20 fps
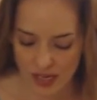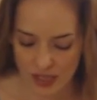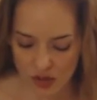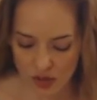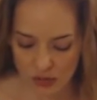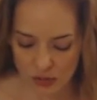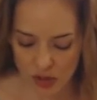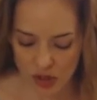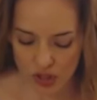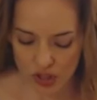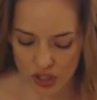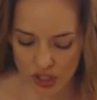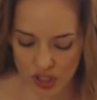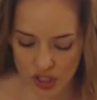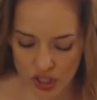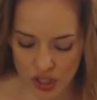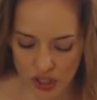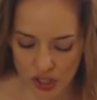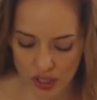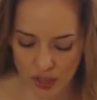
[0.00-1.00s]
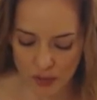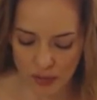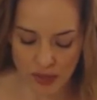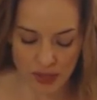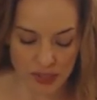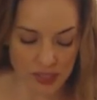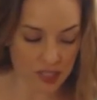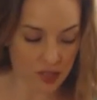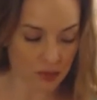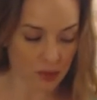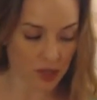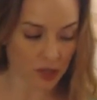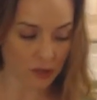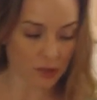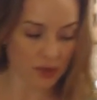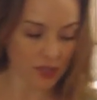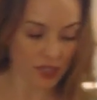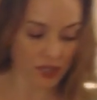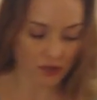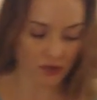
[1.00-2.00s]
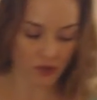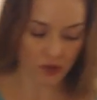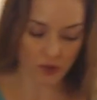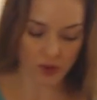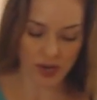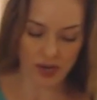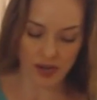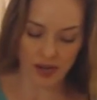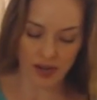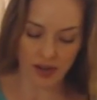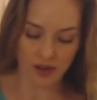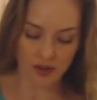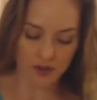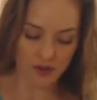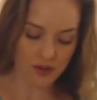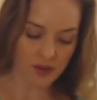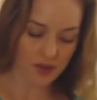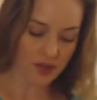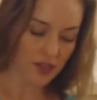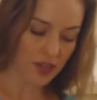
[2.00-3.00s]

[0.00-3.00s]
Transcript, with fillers: So I'm just going to gently place them on a plate for right now,